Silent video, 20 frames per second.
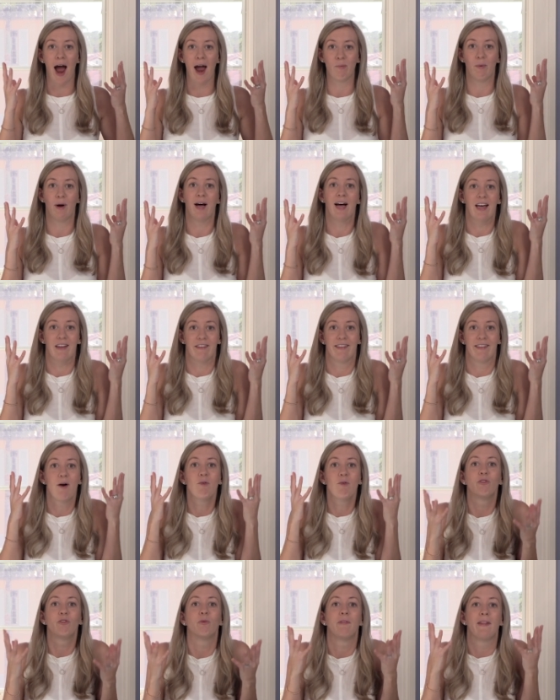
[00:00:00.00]
I was. That
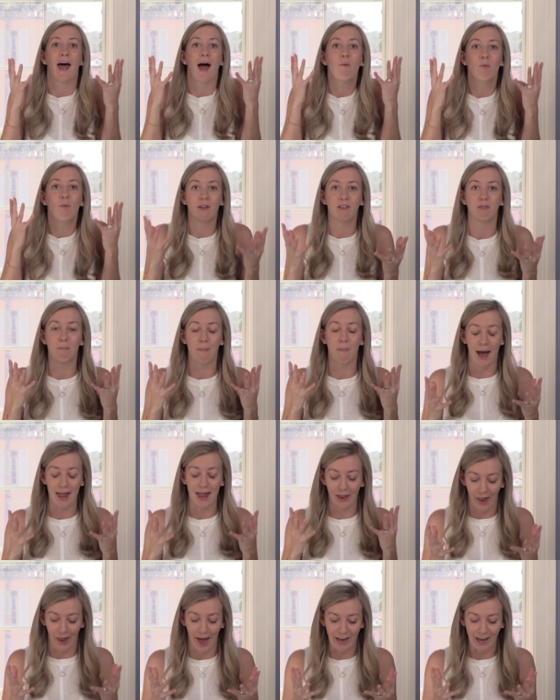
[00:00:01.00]
was that was my
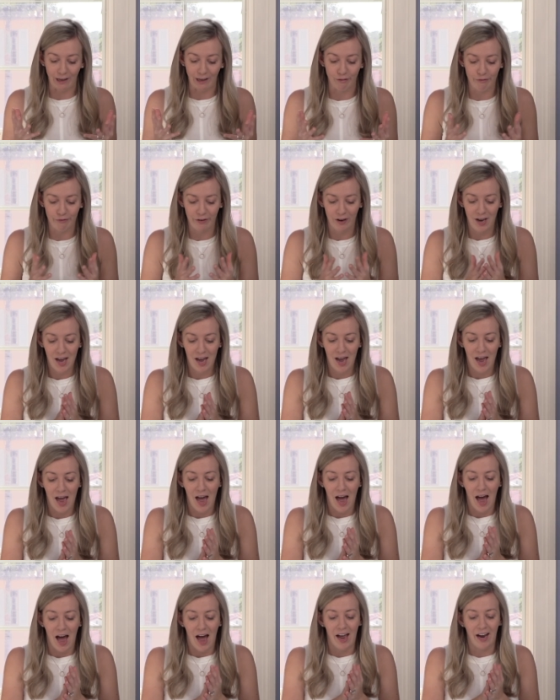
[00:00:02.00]
life.
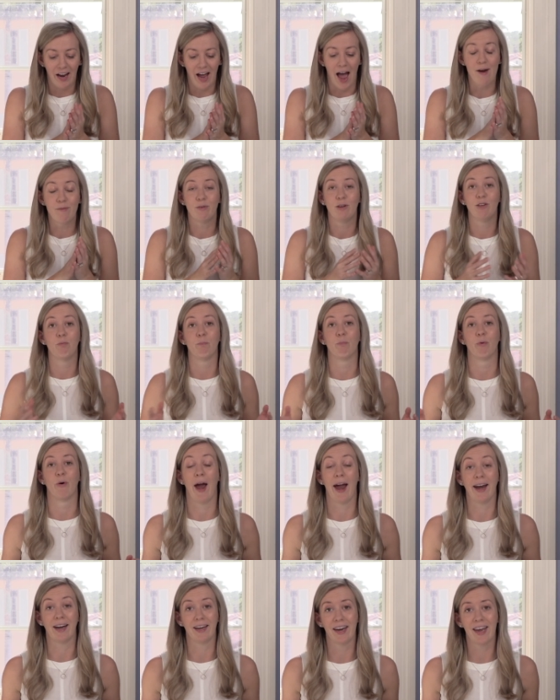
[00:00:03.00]
I was
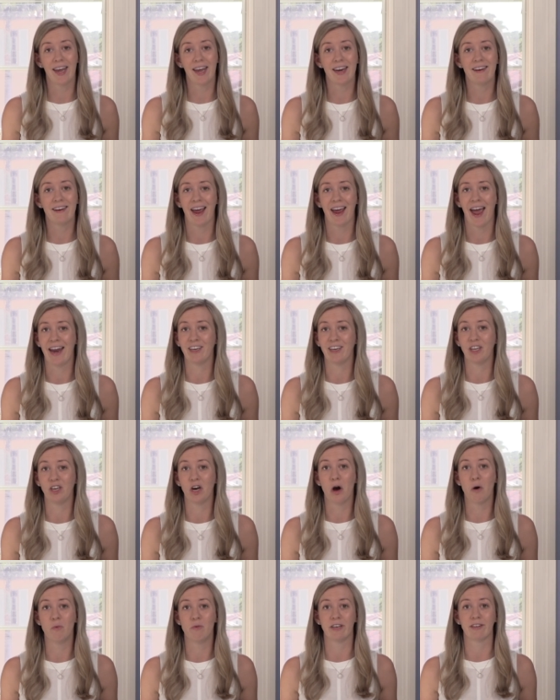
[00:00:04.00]
pregnant and, you
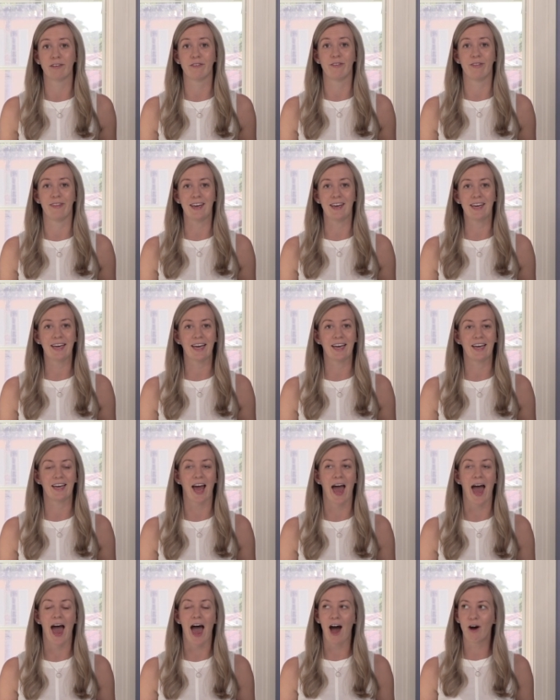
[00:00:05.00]
know, just thinking,
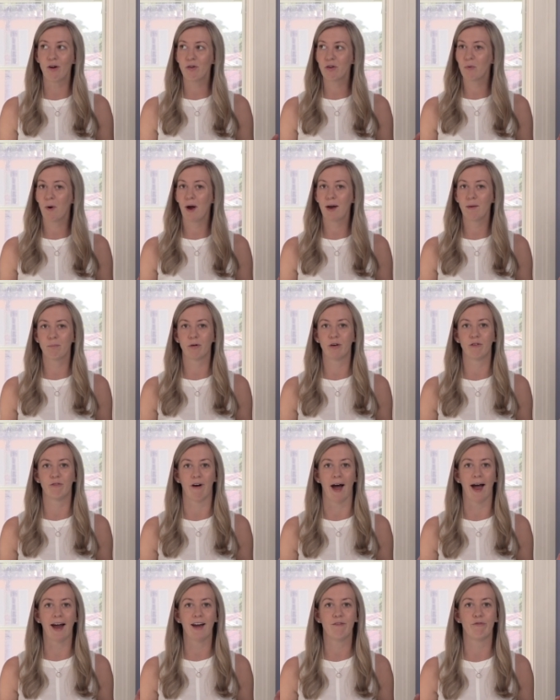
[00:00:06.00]
how do I
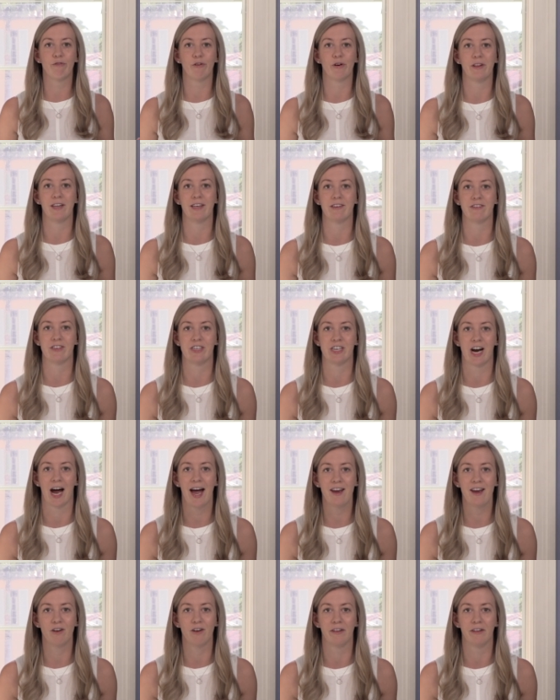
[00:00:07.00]
provide for this
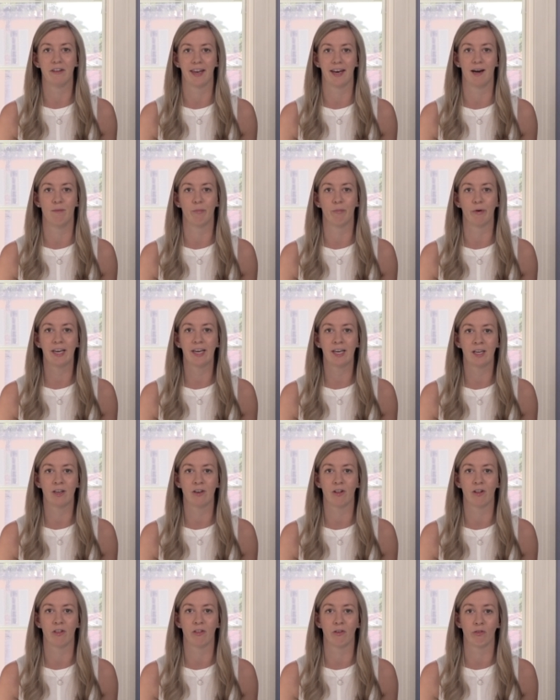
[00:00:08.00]
child that I'm bringing
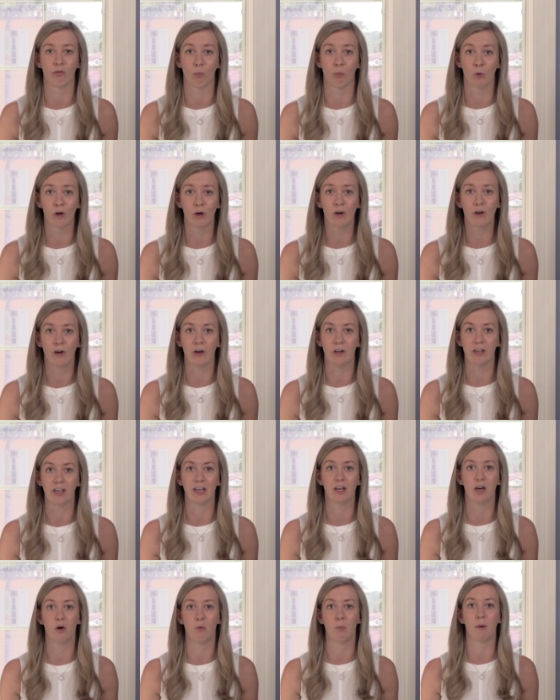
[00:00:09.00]
into this world?
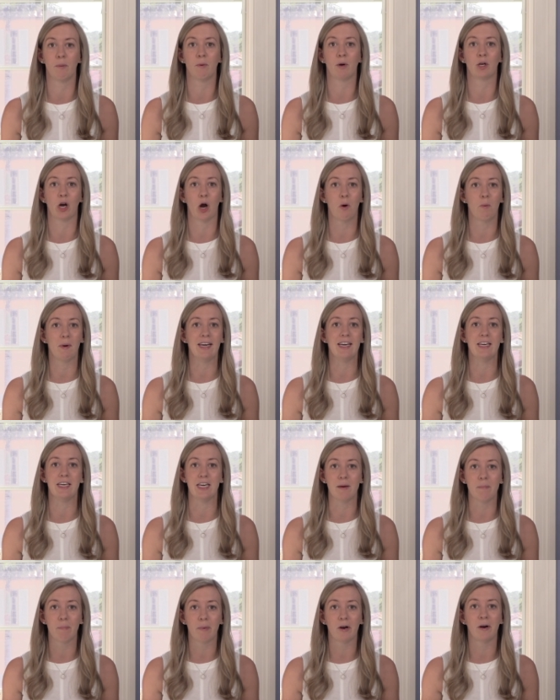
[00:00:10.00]
You know, we were going
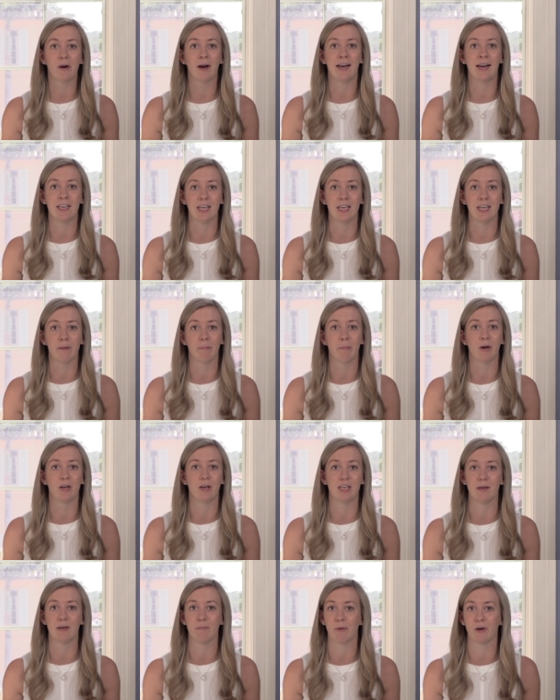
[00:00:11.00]
deeper and deeper
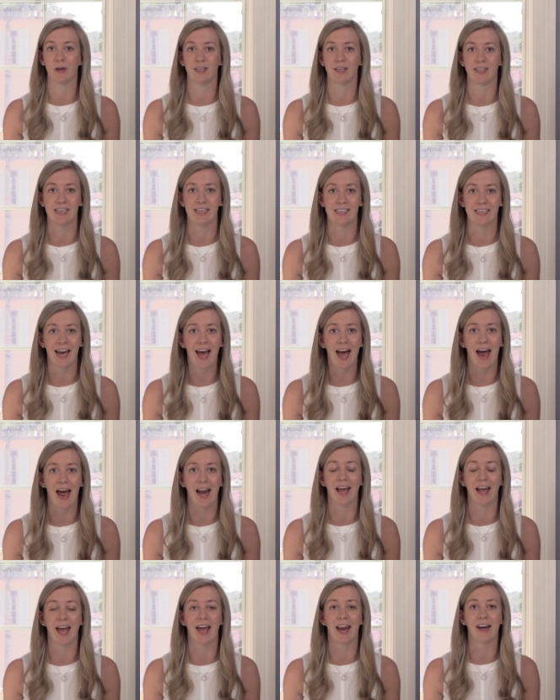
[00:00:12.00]
and deeper into
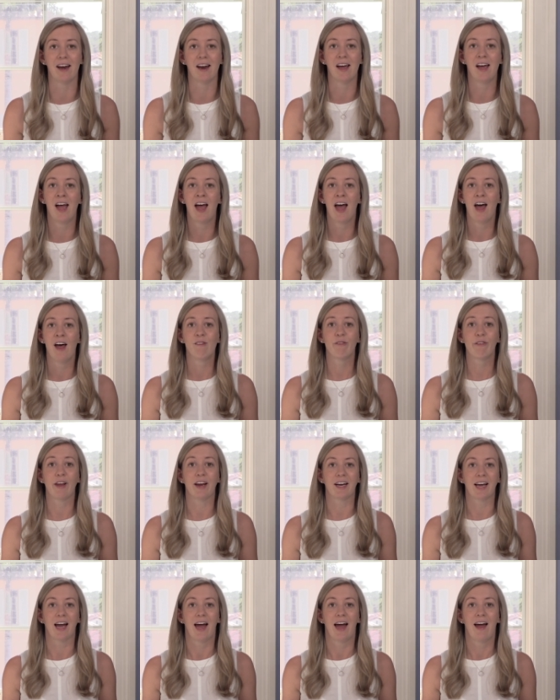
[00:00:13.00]
debt. And it's
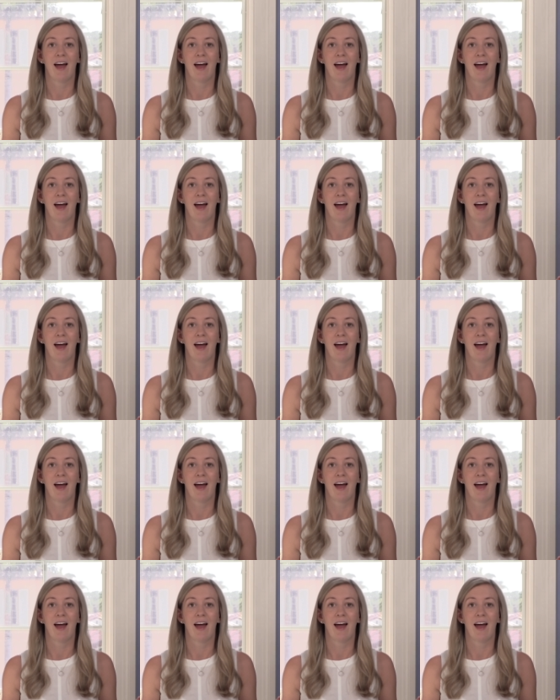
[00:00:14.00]
like,